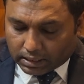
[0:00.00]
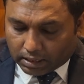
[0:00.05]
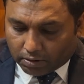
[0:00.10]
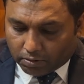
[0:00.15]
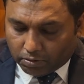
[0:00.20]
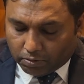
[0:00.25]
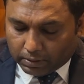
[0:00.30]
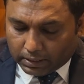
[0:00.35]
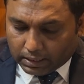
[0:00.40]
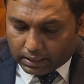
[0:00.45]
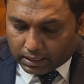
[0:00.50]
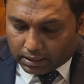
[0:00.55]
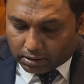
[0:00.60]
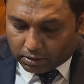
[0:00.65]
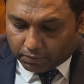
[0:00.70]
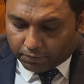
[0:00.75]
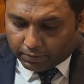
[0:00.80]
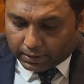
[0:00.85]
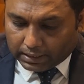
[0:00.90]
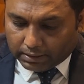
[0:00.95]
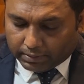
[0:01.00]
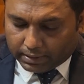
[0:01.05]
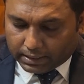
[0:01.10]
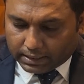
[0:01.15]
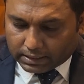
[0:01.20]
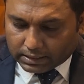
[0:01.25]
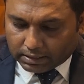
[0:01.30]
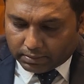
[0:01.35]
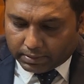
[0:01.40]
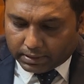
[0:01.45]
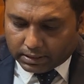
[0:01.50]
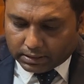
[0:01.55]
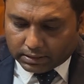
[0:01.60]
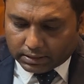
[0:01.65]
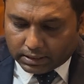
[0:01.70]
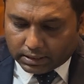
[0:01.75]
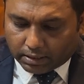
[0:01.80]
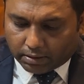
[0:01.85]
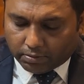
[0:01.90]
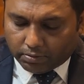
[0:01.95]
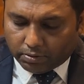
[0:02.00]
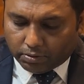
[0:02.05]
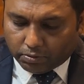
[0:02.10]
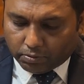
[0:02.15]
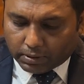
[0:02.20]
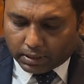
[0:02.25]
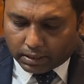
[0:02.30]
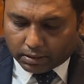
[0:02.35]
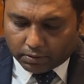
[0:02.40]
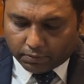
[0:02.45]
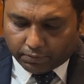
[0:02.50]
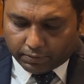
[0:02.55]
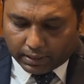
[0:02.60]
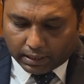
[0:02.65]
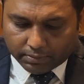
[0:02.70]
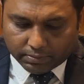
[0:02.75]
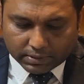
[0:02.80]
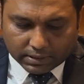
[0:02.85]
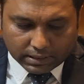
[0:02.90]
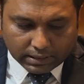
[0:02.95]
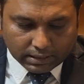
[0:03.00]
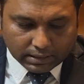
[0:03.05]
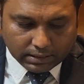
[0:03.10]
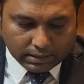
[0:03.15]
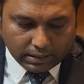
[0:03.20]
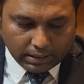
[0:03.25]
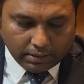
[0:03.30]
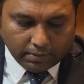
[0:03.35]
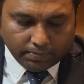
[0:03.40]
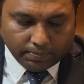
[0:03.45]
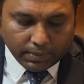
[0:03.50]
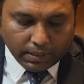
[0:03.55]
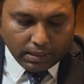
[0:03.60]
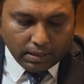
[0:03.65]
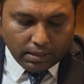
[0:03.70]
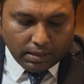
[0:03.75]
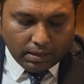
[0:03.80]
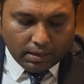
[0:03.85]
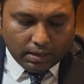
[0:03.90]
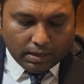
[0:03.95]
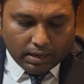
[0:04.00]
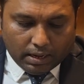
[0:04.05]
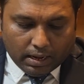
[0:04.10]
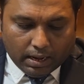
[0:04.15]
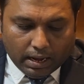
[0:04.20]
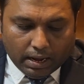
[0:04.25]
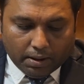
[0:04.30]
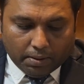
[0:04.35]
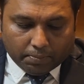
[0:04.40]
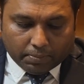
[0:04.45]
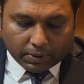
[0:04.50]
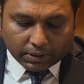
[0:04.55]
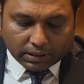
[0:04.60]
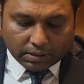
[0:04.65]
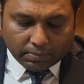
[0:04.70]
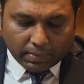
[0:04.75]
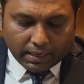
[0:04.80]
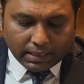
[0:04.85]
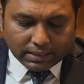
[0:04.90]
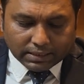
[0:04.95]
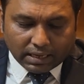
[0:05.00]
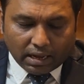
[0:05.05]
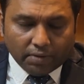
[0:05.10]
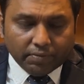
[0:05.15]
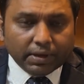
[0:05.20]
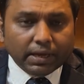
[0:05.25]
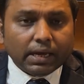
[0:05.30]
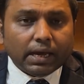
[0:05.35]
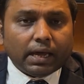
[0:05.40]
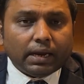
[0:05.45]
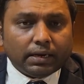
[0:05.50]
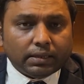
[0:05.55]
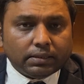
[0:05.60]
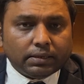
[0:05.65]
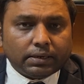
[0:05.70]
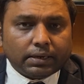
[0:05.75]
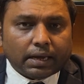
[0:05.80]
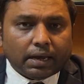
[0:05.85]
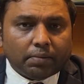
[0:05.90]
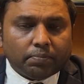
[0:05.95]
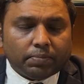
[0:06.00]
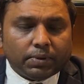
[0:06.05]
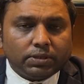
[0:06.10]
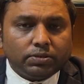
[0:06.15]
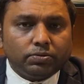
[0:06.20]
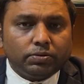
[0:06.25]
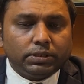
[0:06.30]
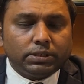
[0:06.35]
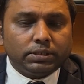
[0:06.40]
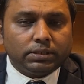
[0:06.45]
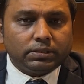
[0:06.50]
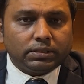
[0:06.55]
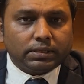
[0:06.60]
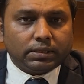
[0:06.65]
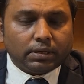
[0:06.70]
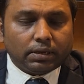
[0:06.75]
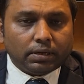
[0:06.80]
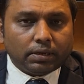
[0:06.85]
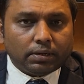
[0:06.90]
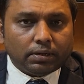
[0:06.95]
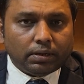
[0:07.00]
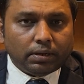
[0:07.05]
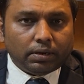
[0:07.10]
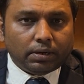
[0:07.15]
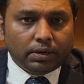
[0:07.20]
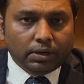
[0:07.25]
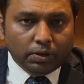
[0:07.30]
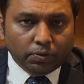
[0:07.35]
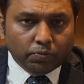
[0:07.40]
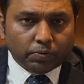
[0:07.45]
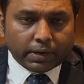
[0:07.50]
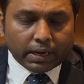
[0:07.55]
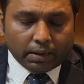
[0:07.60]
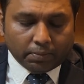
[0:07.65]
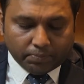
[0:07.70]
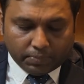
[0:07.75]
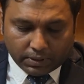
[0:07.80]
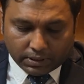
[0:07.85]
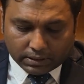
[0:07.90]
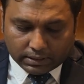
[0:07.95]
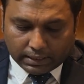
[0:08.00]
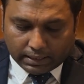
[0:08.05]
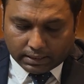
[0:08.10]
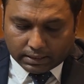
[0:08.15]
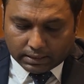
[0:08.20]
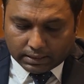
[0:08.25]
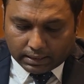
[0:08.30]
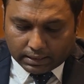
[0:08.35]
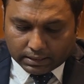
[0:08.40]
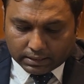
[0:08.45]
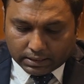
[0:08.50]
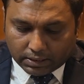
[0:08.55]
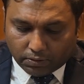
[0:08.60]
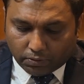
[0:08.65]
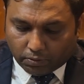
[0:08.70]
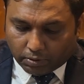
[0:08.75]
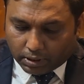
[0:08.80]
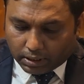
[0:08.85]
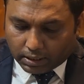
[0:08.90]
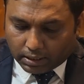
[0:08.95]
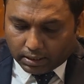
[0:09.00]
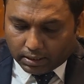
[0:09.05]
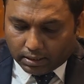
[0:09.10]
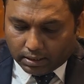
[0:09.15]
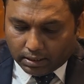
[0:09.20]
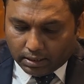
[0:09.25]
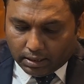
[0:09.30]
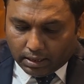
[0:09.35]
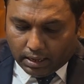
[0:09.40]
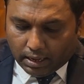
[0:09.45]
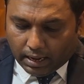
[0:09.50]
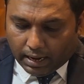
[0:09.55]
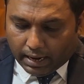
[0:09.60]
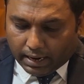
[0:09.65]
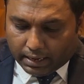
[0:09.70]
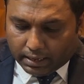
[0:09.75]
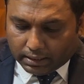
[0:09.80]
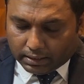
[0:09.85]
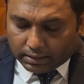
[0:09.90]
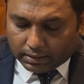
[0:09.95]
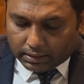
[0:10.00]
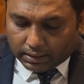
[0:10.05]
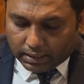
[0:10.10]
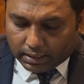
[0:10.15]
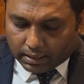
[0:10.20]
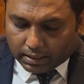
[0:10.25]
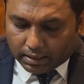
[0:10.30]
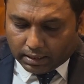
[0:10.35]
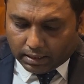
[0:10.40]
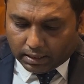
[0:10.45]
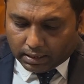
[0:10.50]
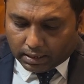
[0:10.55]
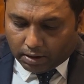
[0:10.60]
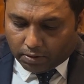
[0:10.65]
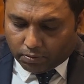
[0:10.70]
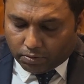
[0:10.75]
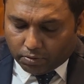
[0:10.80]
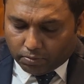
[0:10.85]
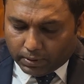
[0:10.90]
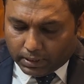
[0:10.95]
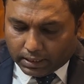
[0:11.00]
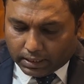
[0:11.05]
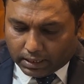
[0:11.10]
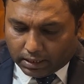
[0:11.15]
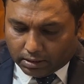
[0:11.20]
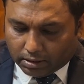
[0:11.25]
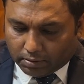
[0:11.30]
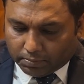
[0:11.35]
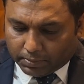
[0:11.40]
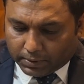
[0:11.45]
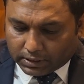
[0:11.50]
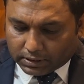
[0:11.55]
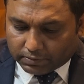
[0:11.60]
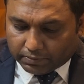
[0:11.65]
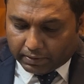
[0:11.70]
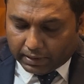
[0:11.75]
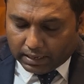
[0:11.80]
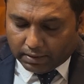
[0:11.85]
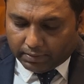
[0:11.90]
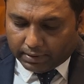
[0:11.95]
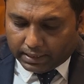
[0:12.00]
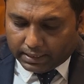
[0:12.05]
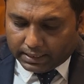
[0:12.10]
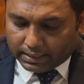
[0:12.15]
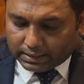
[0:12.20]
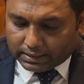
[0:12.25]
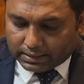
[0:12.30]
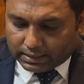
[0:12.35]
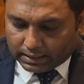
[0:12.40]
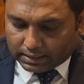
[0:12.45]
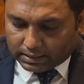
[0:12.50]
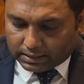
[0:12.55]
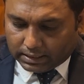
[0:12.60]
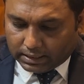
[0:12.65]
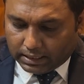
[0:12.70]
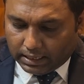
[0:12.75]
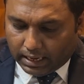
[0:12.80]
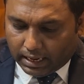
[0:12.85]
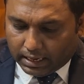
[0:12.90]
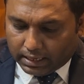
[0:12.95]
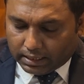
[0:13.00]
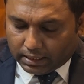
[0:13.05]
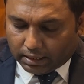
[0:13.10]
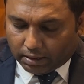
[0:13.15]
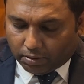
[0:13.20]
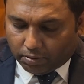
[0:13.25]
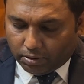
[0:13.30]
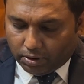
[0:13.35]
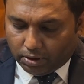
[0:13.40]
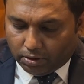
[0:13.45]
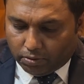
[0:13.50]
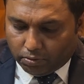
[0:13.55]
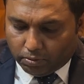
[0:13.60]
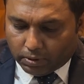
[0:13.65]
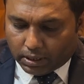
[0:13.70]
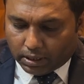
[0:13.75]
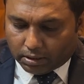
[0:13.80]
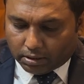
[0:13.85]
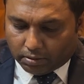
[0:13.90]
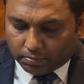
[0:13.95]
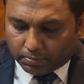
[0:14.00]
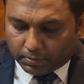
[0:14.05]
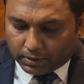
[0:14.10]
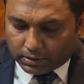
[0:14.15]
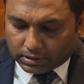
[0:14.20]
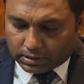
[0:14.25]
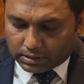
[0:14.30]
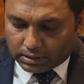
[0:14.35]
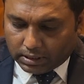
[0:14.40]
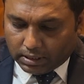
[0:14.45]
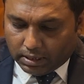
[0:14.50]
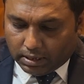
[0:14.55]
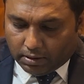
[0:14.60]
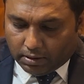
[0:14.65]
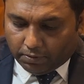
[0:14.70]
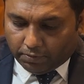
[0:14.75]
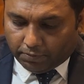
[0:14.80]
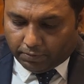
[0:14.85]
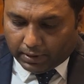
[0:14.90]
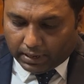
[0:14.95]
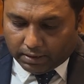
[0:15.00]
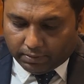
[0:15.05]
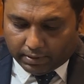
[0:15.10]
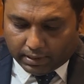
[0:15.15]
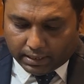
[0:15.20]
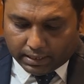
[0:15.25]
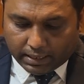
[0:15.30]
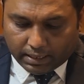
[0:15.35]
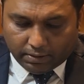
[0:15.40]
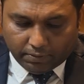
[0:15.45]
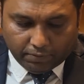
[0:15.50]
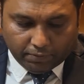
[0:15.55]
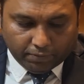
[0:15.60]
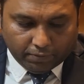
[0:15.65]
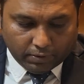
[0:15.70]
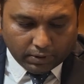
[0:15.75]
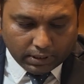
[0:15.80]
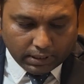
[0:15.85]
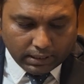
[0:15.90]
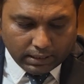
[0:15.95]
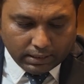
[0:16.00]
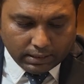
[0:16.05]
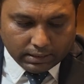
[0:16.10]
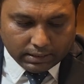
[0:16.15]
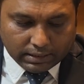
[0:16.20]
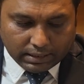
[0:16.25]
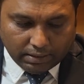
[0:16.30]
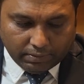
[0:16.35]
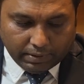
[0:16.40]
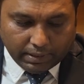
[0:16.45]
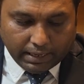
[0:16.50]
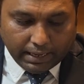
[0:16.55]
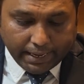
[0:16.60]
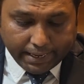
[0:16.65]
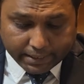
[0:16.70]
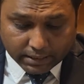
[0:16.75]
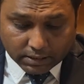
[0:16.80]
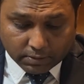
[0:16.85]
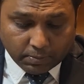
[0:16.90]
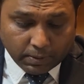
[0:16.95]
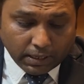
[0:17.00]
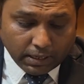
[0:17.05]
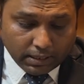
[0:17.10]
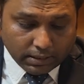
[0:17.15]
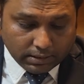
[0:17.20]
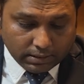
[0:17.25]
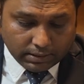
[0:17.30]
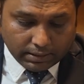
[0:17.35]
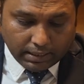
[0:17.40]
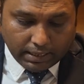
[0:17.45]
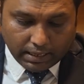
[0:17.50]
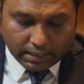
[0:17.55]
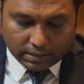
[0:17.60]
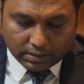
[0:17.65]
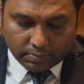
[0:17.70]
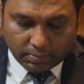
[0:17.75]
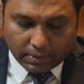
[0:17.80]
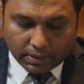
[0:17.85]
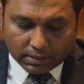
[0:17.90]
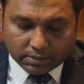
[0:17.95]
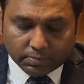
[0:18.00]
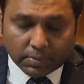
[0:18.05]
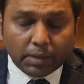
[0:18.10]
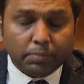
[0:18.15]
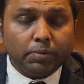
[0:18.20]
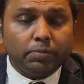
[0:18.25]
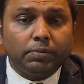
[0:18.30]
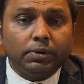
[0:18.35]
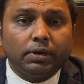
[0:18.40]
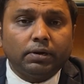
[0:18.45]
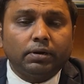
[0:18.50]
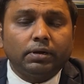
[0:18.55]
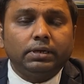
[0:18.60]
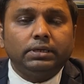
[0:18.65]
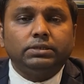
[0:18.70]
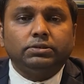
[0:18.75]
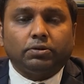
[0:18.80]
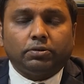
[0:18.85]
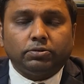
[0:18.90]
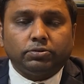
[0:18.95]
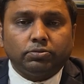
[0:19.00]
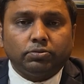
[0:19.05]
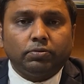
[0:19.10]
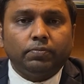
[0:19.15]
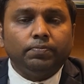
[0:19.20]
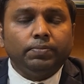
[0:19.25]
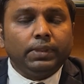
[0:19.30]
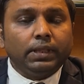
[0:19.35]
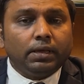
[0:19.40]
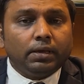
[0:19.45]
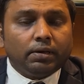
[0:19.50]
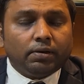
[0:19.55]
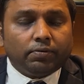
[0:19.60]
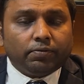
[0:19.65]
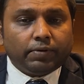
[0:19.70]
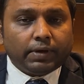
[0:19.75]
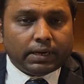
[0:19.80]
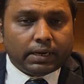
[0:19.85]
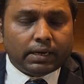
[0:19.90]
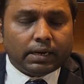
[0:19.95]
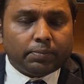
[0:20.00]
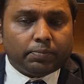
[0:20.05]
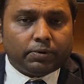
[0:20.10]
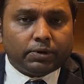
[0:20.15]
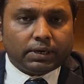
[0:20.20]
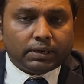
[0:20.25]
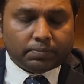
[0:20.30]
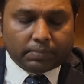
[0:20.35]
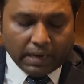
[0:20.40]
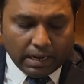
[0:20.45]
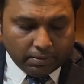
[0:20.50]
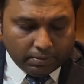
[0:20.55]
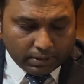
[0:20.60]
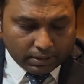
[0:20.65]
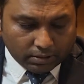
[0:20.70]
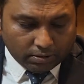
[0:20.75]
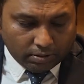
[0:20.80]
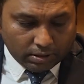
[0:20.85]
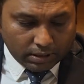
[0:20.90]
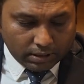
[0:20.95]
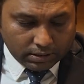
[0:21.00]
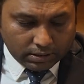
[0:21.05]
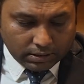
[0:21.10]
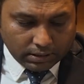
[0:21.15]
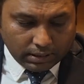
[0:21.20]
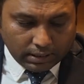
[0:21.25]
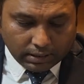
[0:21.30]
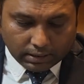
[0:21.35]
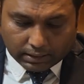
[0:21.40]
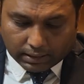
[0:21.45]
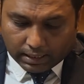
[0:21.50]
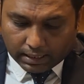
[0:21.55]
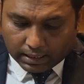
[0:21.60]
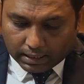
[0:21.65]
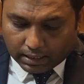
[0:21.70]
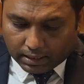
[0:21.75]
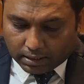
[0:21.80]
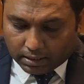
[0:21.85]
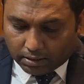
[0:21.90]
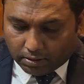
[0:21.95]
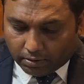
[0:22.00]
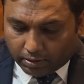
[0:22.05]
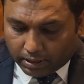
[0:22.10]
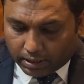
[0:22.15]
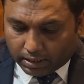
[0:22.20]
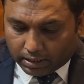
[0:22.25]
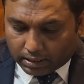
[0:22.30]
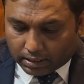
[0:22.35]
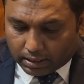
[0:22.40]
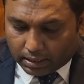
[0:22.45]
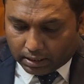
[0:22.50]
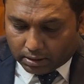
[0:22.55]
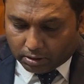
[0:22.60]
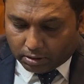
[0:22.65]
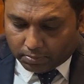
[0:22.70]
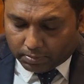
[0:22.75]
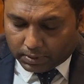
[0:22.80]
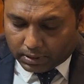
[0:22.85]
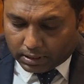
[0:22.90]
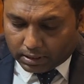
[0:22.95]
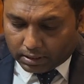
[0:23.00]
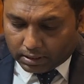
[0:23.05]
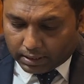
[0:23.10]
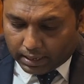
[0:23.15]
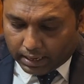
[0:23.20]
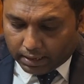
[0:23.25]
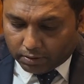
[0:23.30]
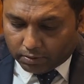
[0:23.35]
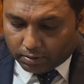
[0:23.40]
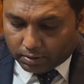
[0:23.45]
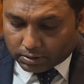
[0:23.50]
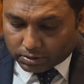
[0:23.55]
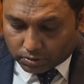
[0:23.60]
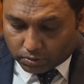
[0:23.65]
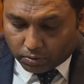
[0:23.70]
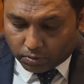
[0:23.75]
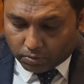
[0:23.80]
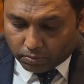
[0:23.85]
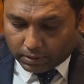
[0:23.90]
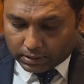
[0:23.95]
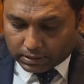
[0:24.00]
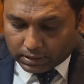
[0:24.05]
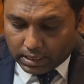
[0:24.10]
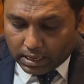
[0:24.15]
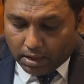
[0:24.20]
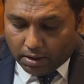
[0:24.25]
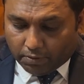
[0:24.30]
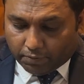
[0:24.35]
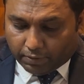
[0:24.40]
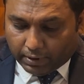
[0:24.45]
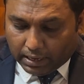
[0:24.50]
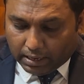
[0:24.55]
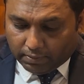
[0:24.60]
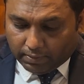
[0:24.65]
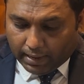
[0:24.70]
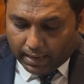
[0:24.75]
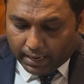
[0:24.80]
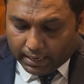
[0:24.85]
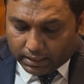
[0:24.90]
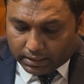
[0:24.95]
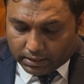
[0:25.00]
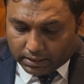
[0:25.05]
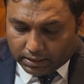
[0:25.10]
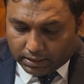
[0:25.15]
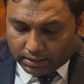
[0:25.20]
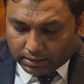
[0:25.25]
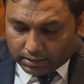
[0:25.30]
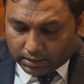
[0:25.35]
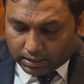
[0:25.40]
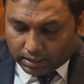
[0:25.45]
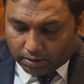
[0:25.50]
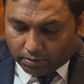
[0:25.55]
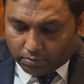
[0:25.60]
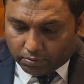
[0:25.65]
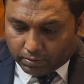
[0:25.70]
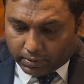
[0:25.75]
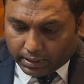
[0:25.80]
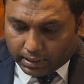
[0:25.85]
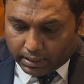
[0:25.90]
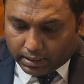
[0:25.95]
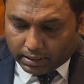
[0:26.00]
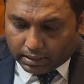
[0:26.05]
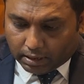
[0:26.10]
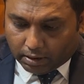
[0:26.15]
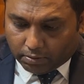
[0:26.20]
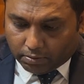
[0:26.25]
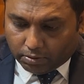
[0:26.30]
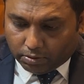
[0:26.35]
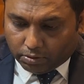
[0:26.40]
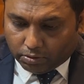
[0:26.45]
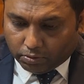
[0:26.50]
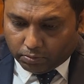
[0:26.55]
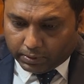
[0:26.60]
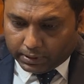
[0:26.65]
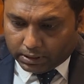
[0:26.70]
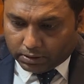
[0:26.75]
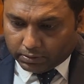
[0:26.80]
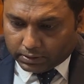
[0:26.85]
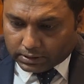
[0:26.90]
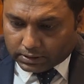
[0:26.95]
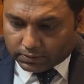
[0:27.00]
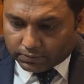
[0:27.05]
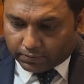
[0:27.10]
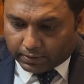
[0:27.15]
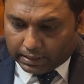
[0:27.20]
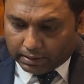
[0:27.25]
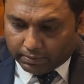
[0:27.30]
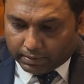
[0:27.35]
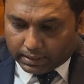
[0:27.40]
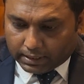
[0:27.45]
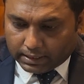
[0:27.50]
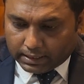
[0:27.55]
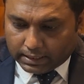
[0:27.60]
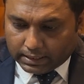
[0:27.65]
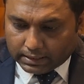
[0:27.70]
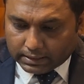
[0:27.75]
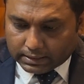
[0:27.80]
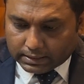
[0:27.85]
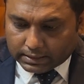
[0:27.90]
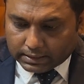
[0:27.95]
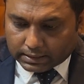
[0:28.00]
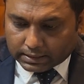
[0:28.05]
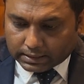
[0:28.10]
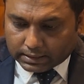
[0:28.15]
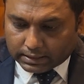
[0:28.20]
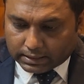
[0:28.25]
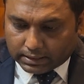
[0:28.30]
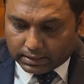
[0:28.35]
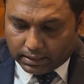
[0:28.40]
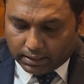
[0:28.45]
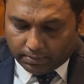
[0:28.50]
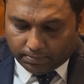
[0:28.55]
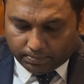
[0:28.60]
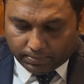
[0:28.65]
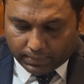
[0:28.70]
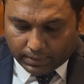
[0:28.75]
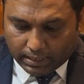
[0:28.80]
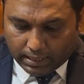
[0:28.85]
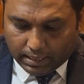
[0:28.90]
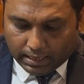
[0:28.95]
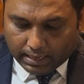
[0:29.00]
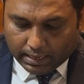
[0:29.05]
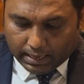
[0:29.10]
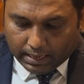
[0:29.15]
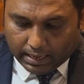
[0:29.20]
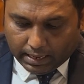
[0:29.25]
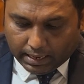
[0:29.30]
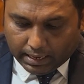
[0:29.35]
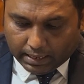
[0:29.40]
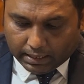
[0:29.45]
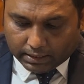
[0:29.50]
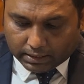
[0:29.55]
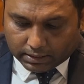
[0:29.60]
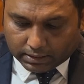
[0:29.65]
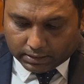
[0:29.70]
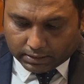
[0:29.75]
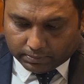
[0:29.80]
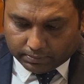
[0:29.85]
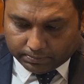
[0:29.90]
round 1 cutoff 573, round 2 cutoff 560. Pratima is having another campus which is new campus that is in Orangal, and their round 1 cutoff was 560 and round 2 cutoff was 547. SBS Mehbubnagar is also very reputed private college in Telangana, where cutoff rank score was 580 in the round 1 and round 2 it was 568.